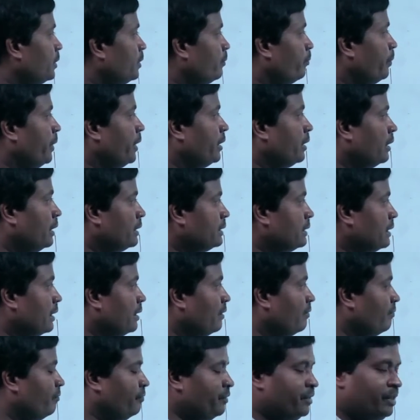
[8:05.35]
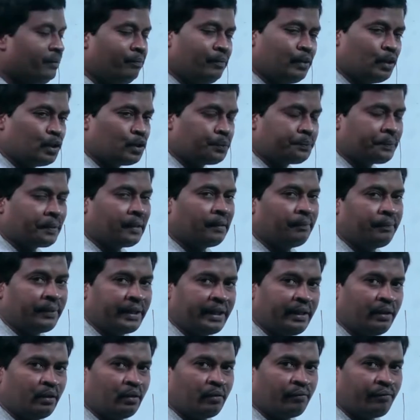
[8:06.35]
Because of gymnosperm,
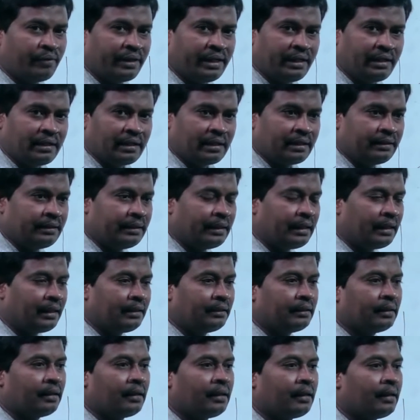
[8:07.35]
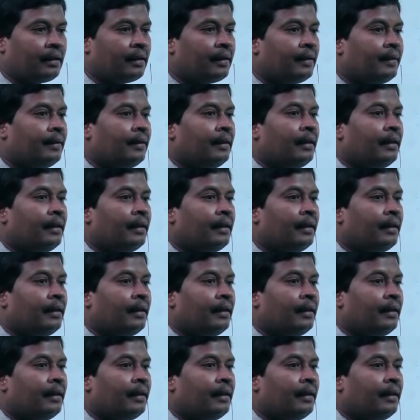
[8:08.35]
pteridophyta, they are the